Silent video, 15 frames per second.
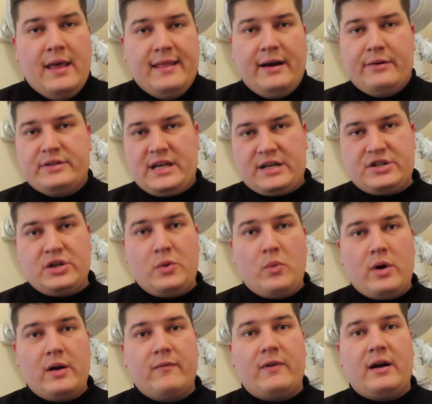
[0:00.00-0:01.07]
that was actually
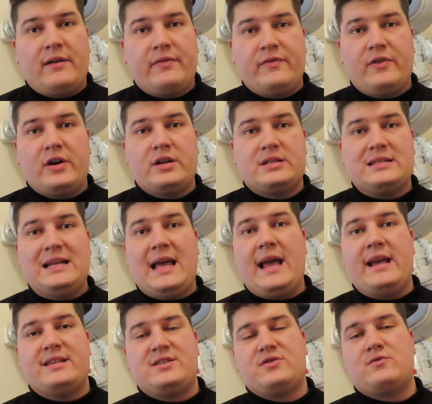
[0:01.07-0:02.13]
one of our first
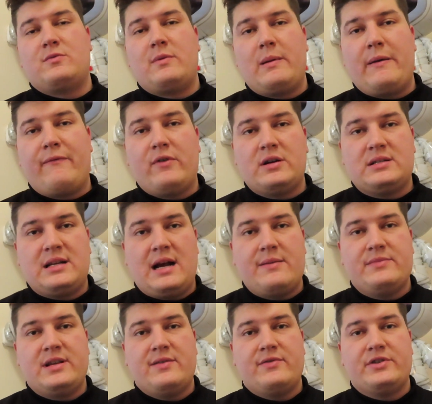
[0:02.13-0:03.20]
days. It was one of my first
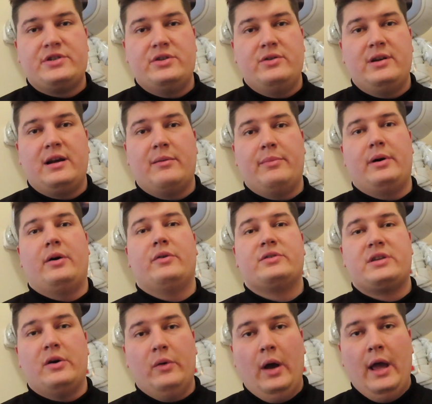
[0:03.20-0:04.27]
times ever shooting a bow.
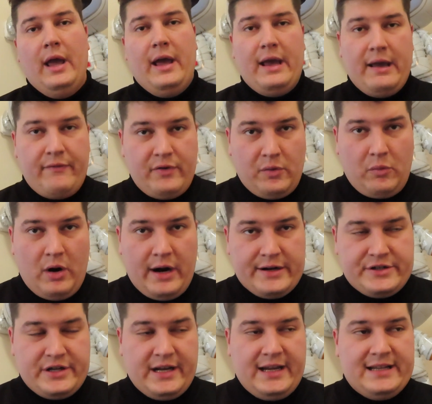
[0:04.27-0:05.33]
So if you're
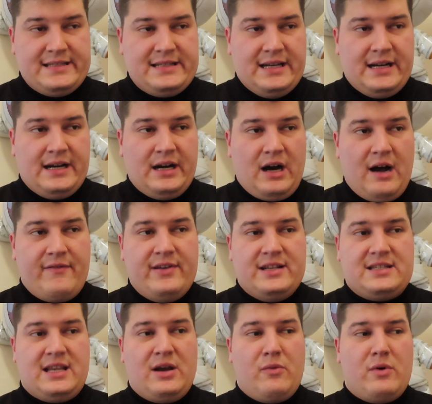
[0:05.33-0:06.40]
watching it,
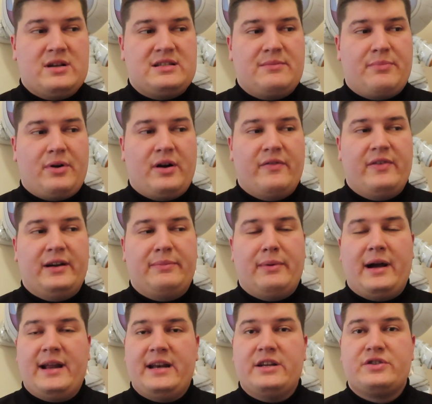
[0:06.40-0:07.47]
obviously it wasn't perfect
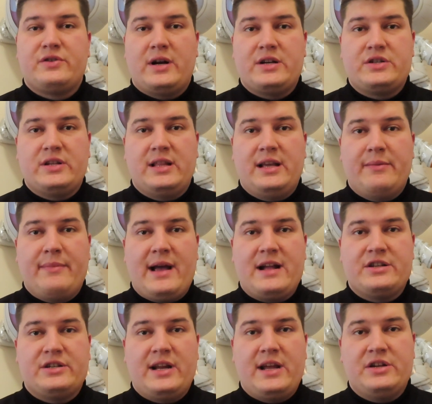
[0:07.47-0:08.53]
by any stretch of the
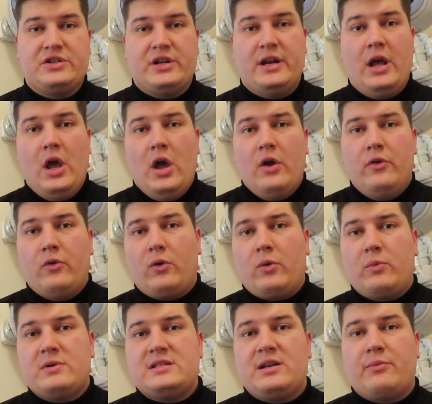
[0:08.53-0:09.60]
imagination,
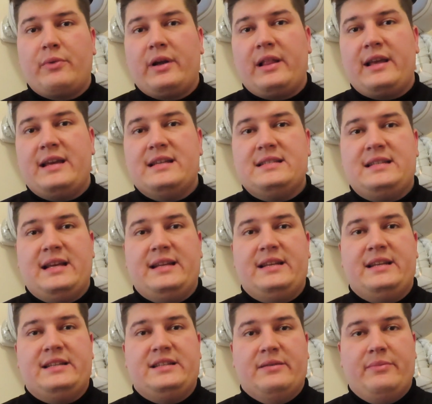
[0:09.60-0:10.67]
nor was it really
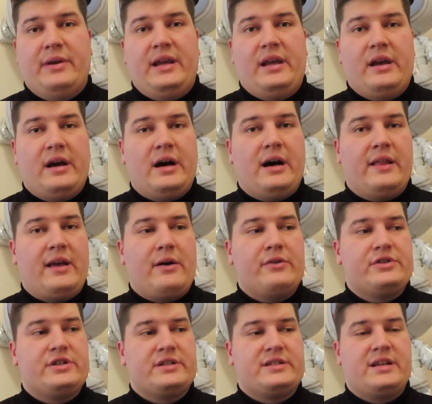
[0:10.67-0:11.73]
intended to be. That
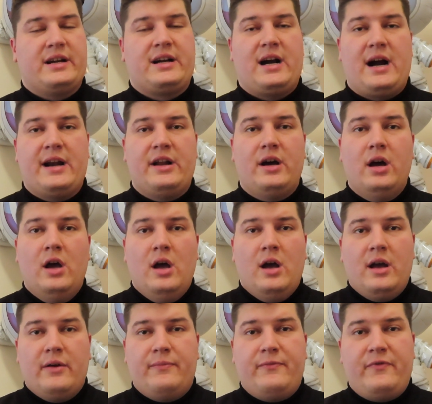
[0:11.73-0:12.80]
was just to kind of
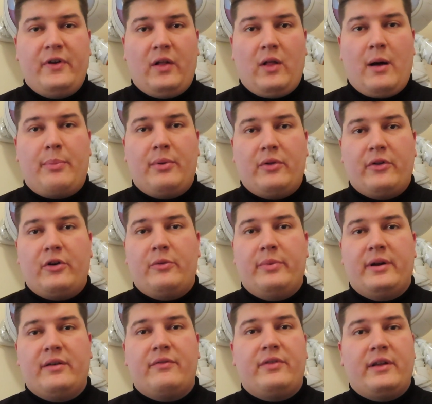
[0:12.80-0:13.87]
fill up a little
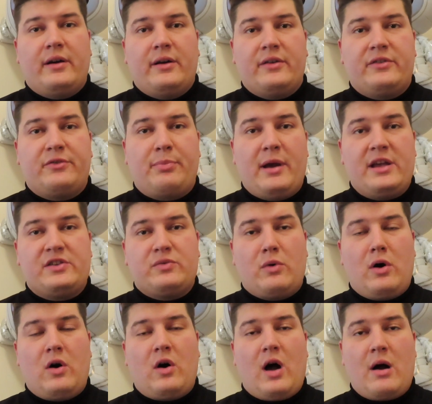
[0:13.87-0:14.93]
bit of the space
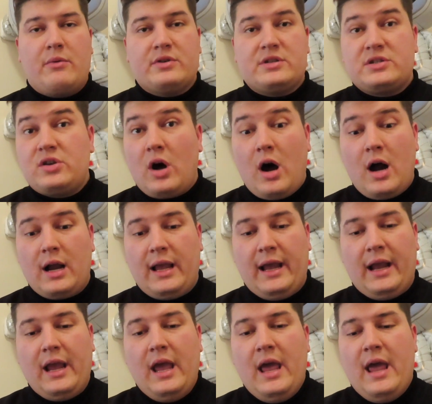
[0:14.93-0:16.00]
while I was
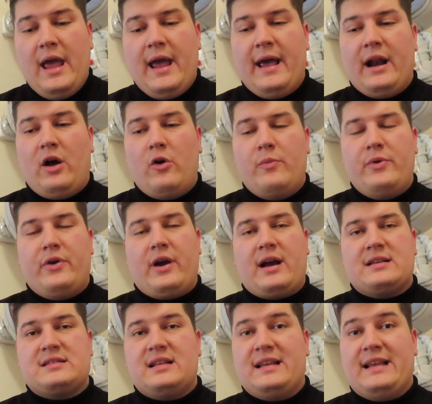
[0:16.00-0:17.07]
talking, and I hope you
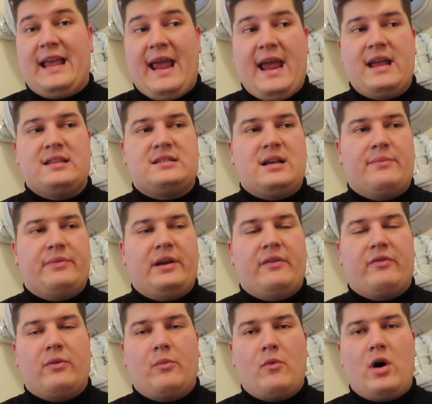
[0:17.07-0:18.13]
guys gained something
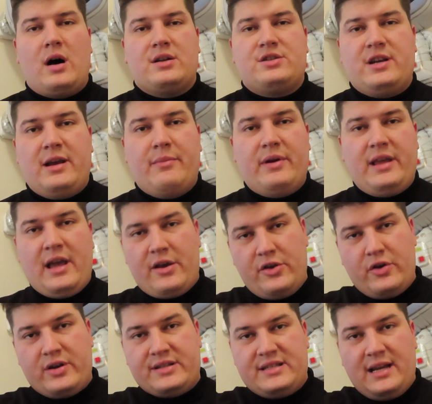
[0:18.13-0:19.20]
from watching it. But yeah,
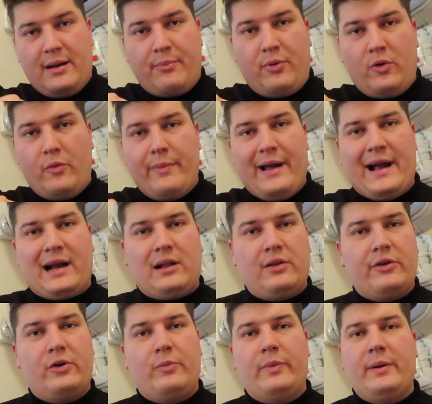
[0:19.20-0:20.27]
you could see I pulled back a
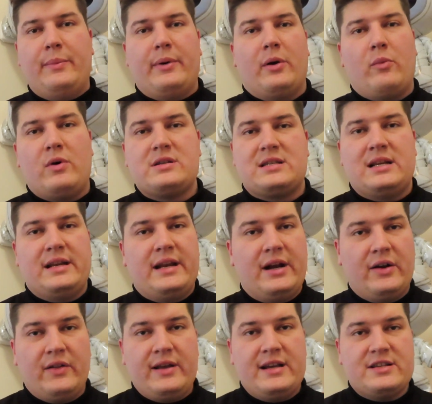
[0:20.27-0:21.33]
little bit, but it wasn't
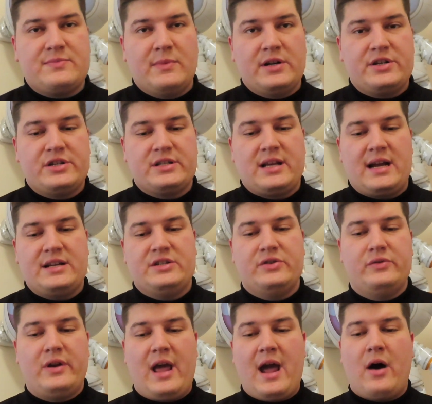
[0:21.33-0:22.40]
nearly as much as I
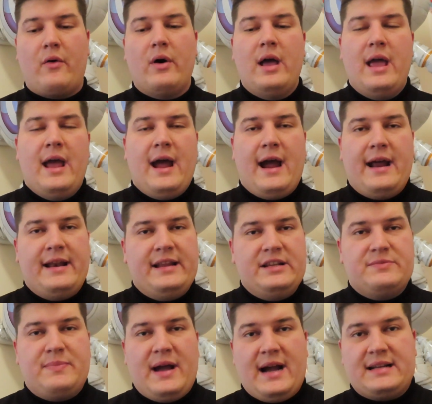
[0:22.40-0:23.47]
do now, and
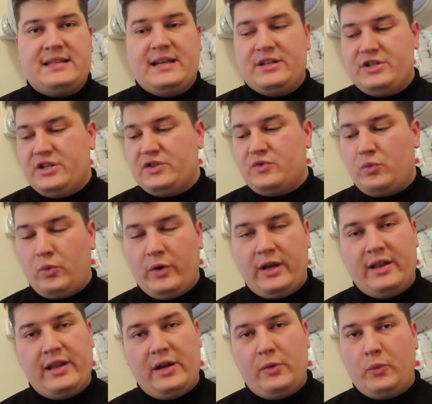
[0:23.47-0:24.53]
these back tensions
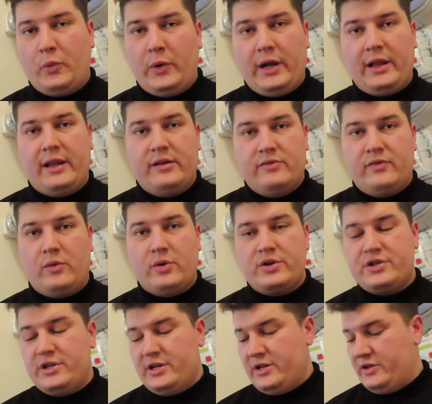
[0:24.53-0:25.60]
really
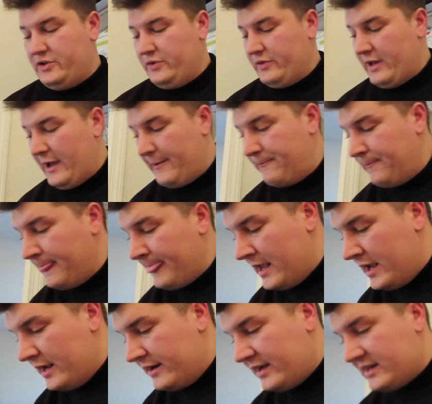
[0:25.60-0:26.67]
force you to do that.
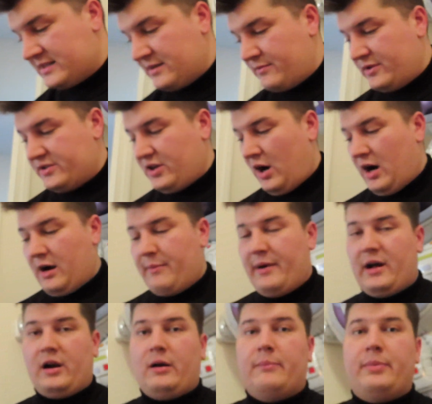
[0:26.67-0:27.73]
Next, I'm going to talk
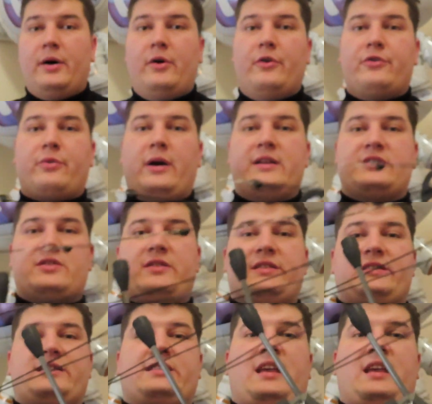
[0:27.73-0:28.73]
about our bows, right? So this is